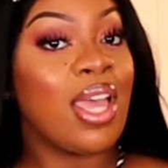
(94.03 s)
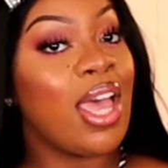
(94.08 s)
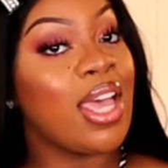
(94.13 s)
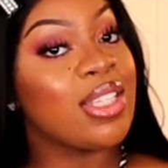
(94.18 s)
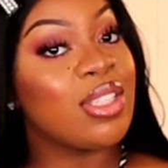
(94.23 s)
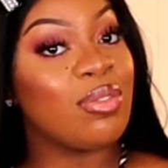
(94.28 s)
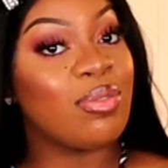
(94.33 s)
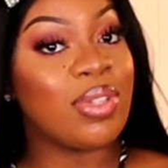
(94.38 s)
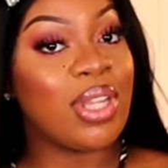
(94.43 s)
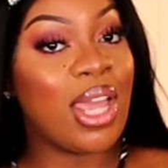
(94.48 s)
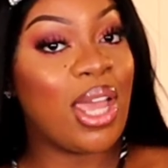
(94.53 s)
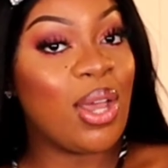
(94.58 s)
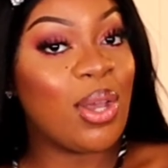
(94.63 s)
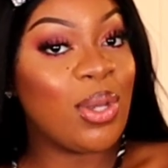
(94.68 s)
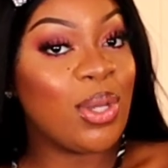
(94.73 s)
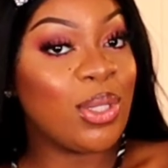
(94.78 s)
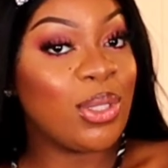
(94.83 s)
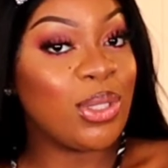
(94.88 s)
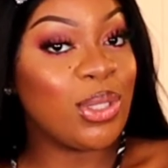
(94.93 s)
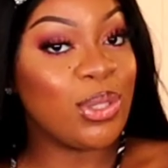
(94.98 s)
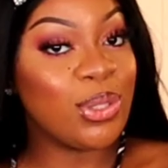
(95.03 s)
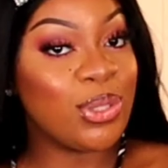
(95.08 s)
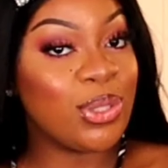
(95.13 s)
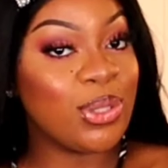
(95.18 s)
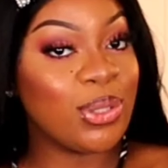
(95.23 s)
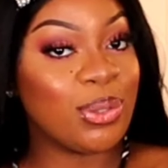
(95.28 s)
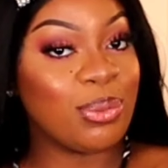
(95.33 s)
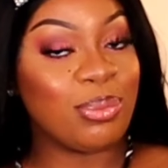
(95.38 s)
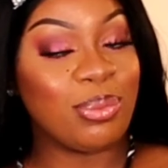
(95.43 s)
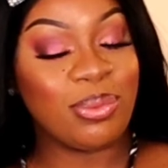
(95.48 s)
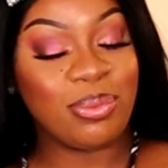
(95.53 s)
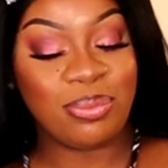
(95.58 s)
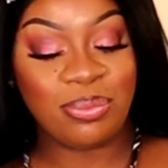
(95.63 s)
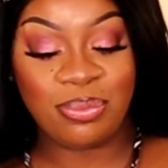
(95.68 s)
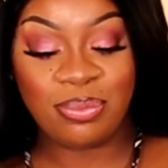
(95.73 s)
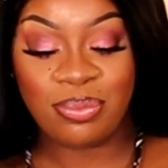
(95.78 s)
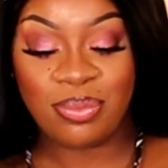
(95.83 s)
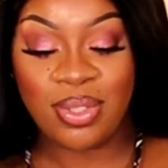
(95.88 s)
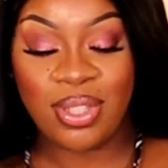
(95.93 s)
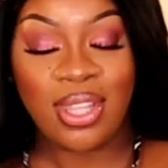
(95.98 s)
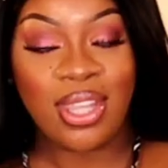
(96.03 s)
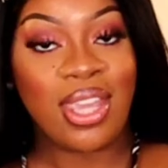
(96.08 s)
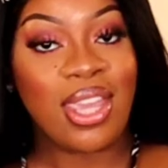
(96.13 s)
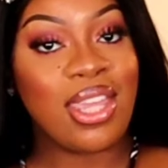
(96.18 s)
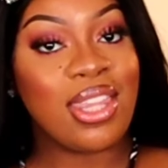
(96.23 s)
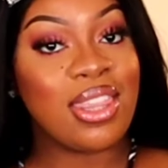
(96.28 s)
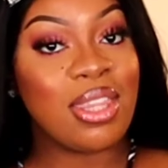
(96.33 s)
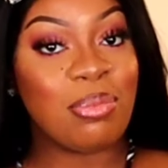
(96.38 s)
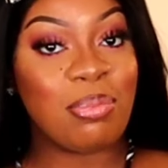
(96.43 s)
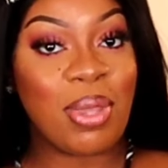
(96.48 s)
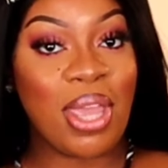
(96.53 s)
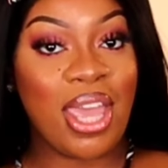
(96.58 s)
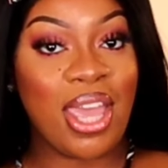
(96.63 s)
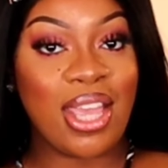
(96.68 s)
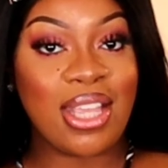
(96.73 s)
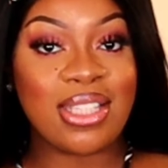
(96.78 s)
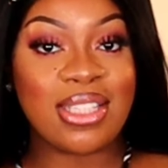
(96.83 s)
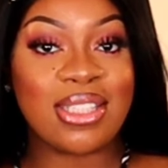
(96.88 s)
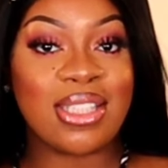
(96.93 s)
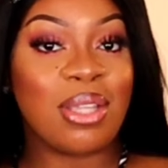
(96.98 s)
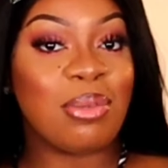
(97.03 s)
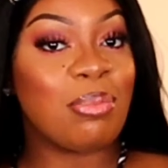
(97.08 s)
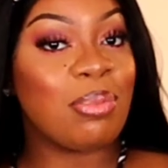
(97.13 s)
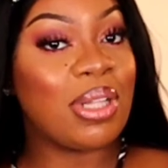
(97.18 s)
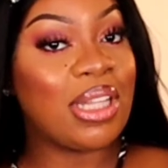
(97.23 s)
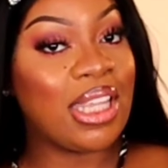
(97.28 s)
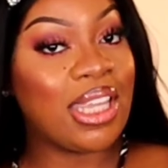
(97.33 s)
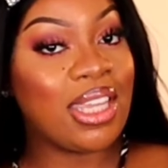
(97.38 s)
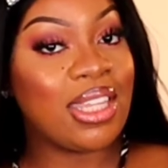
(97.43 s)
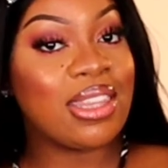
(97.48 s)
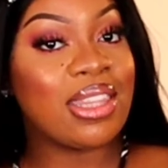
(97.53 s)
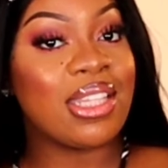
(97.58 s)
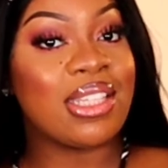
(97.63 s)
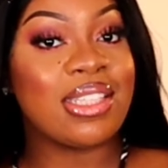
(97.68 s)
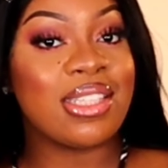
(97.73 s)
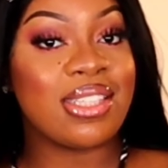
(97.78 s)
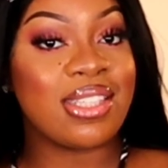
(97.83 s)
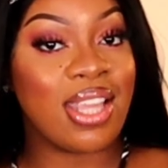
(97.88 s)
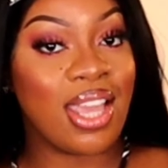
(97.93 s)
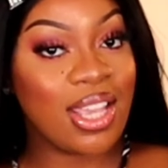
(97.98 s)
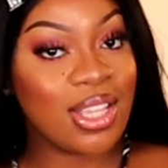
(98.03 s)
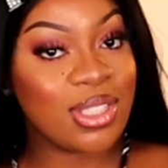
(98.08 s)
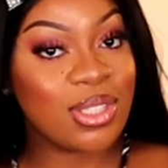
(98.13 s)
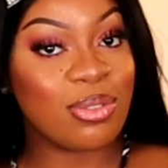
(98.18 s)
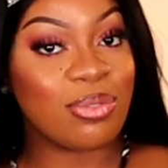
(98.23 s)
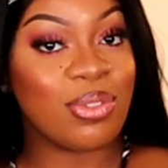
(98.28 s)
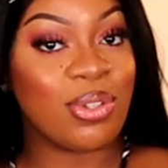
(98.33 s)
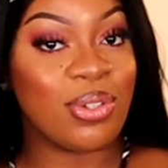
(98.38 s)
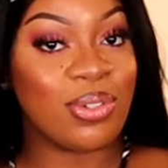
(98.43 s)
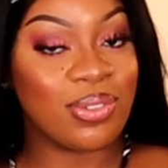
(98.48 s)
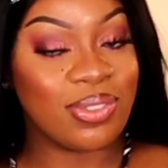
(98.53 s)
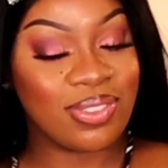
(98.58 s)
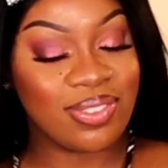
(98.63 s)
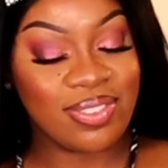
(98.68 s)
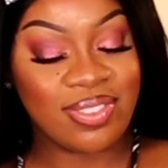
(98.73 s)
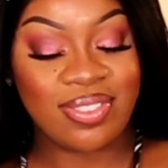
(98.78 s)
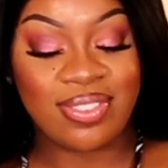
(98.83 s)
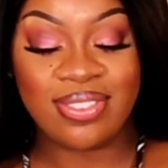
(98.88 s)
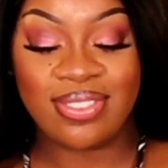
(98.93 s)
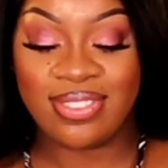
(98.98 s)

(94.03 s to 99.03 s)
As of now, YouTube. In the past, playing the saxophone.